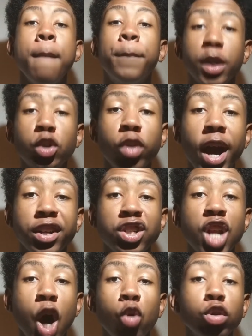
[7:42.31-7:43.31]
but you guys
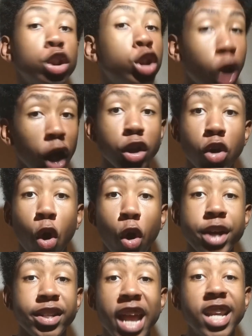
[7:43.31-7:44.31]
know Chuck
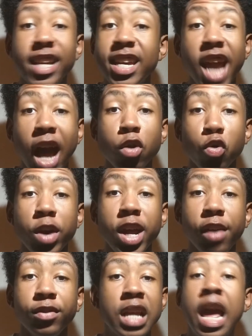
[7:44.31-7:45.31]
Norris and Keanu
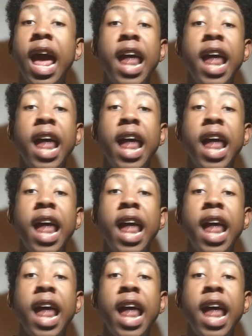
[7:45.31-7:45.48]
Reeves